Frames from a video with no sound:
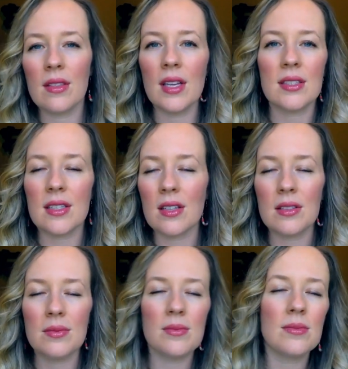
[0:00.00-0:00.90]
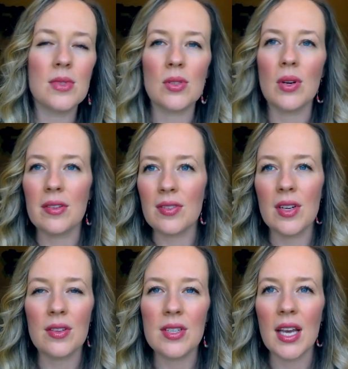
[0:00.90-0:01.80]
That's another story for
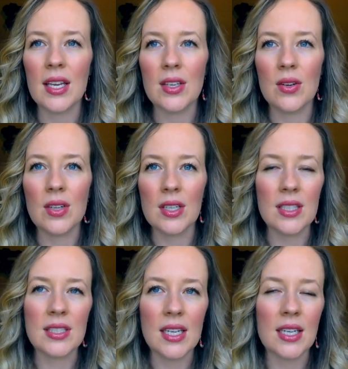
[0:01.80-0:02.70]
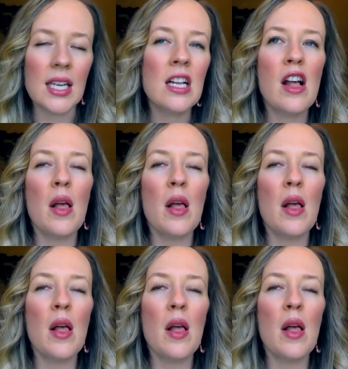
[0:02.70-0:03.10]
another day, yogurt and dairy.